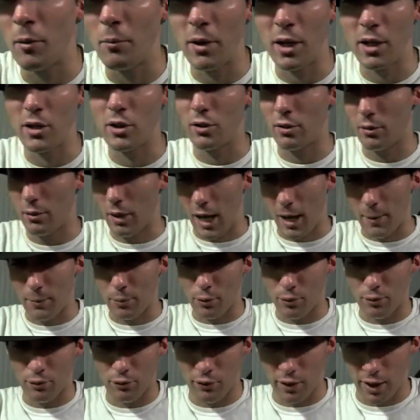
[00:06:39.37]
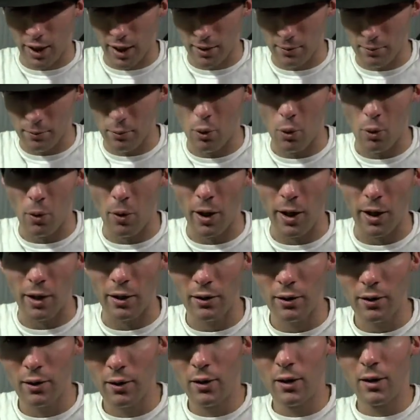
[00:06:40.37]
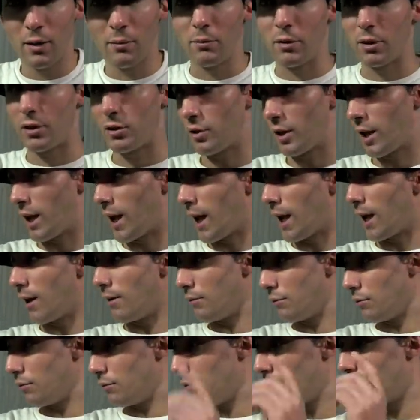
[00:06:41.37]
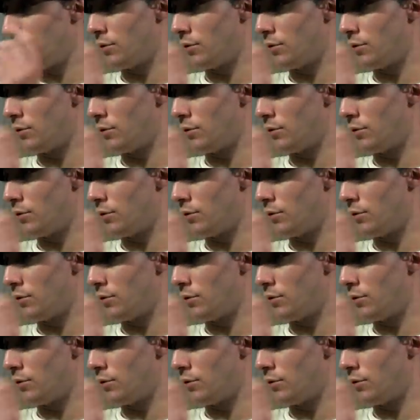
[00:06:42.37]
I'm a major Apple fanboy because I have,